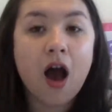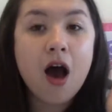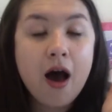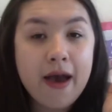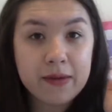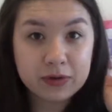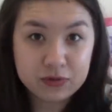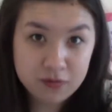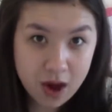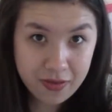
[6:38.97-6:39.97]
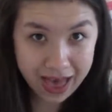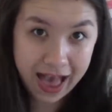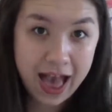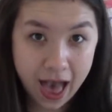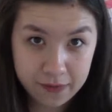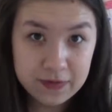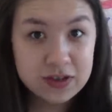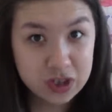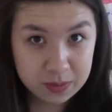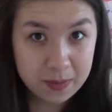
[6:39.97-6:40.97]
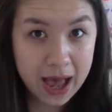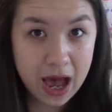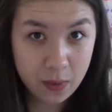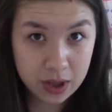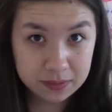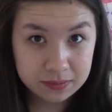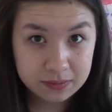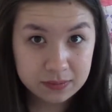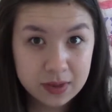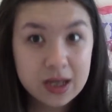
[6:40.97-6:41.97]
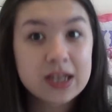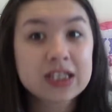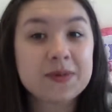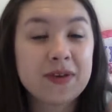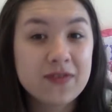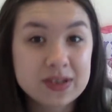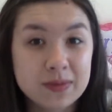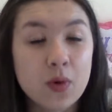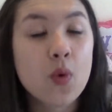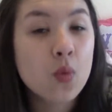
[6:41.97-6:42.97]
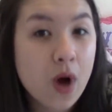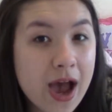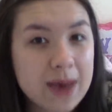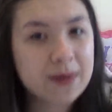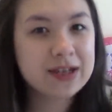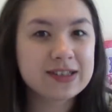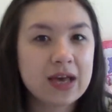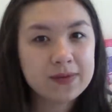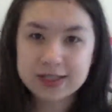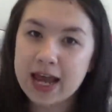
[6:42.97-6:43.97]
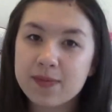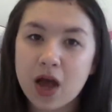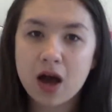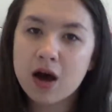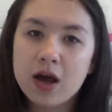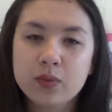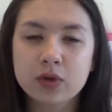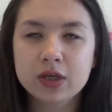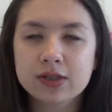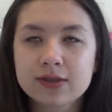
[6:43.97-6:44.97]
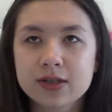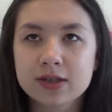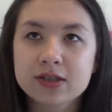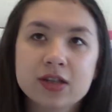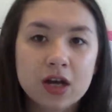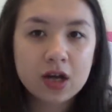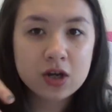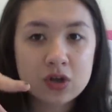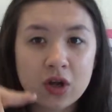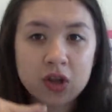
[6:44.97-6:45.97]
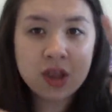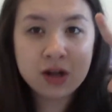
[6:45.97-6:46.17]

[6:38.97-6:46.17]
I would rather have the superpower to be invisible. Why? Because the other day I was just I was